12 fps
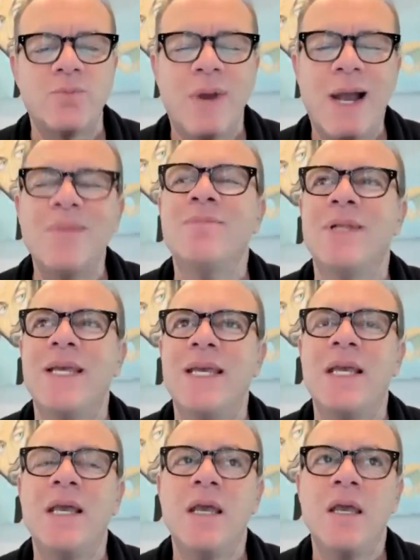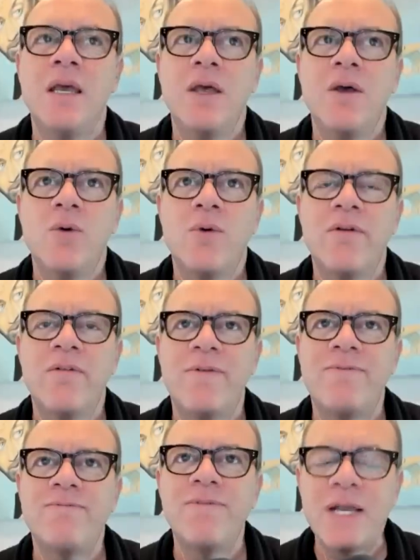probably one of the
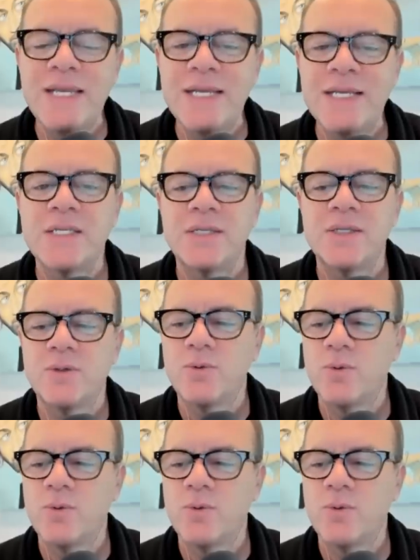funniest